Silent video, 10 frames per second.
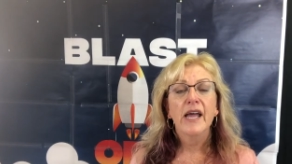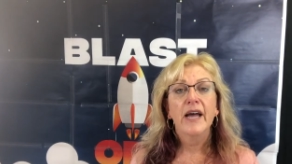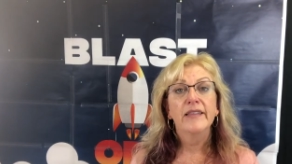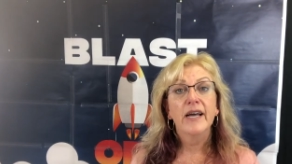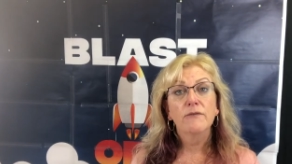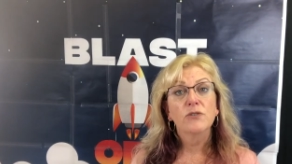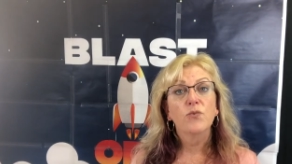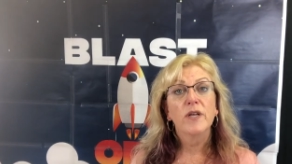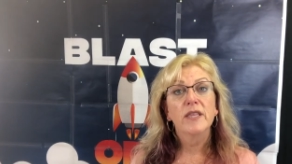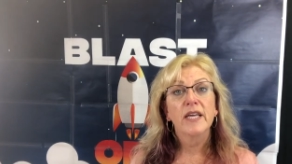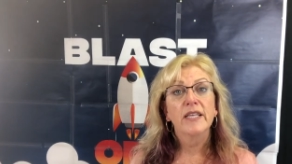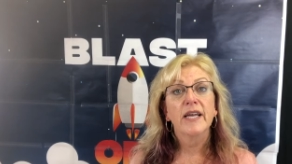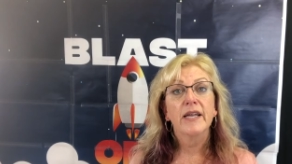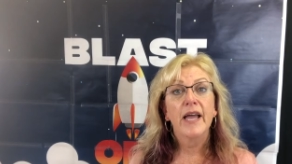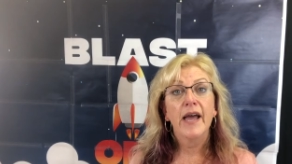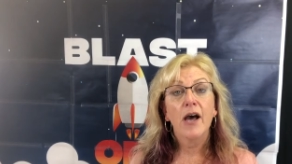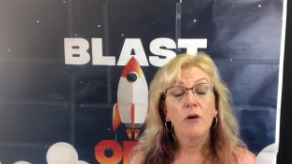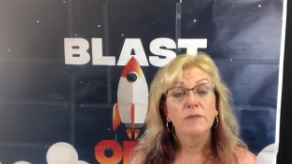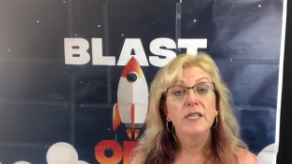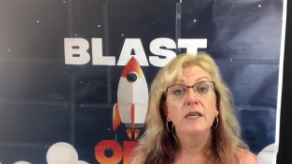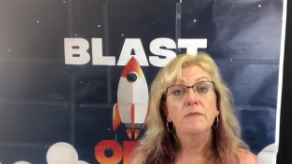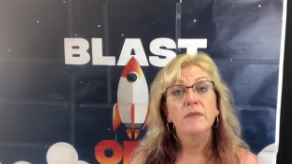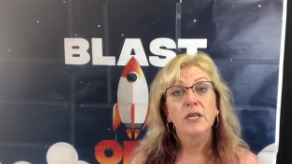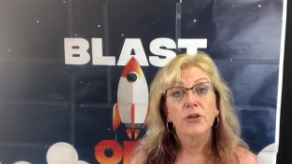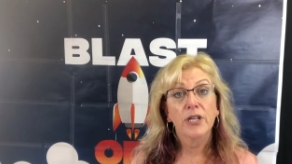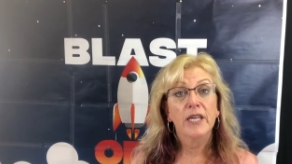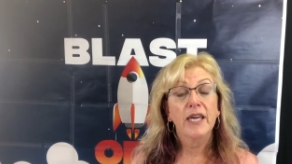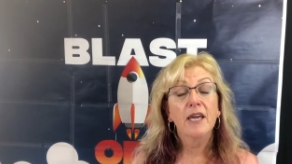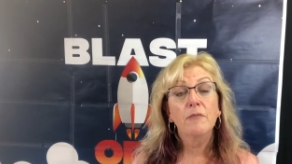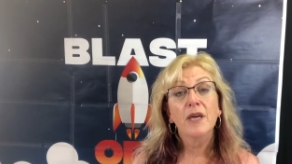And that was one thing that helped him be a good king,